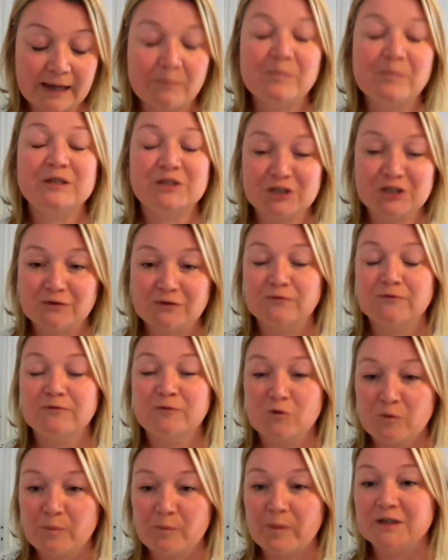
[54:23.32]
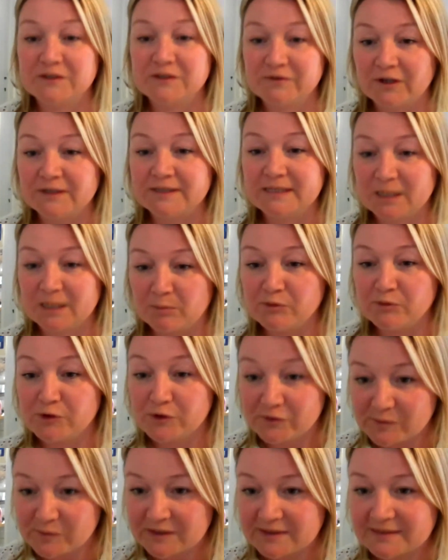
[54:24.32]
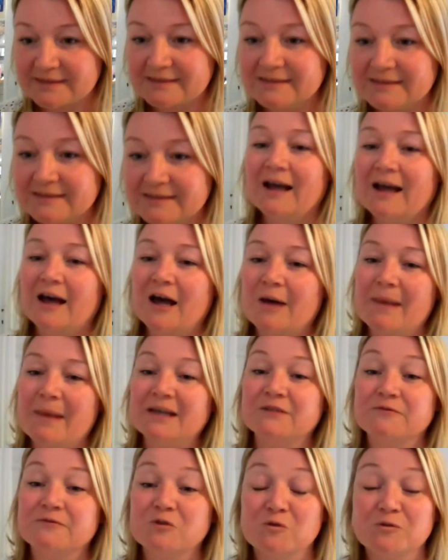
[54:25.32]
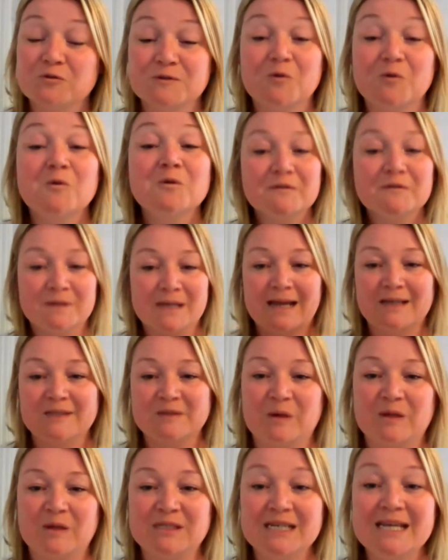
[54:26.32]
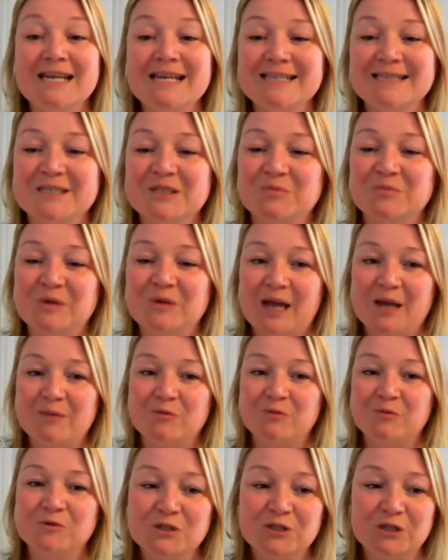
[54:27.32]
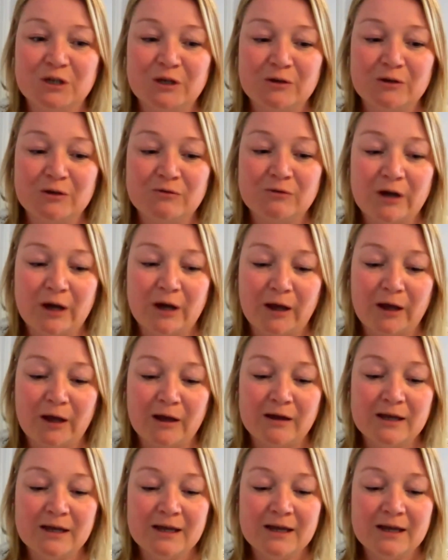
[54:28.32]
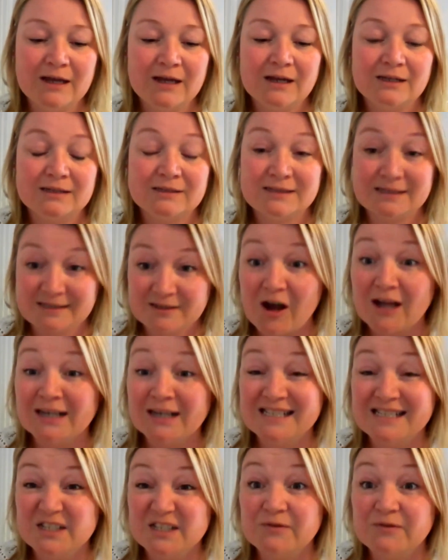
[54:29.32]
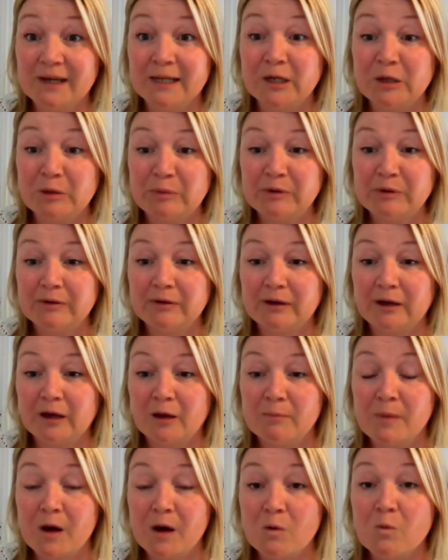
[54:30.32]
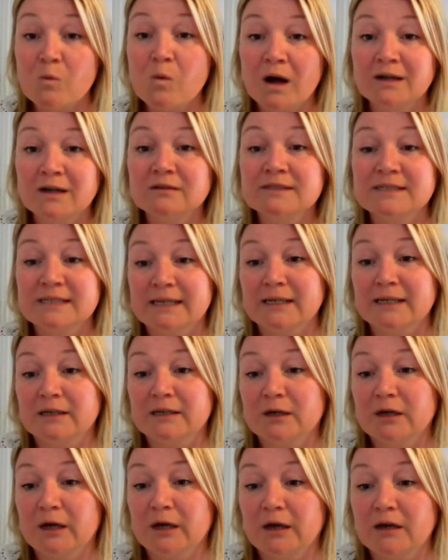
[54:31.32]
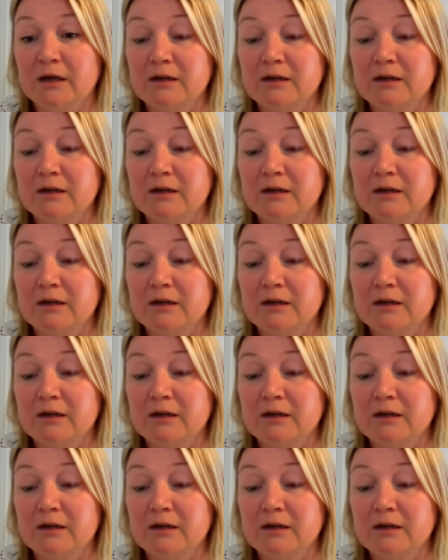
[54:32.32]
ambition for biodiversity improvements, and of course all of the expertise to be able to design and develop a wilding,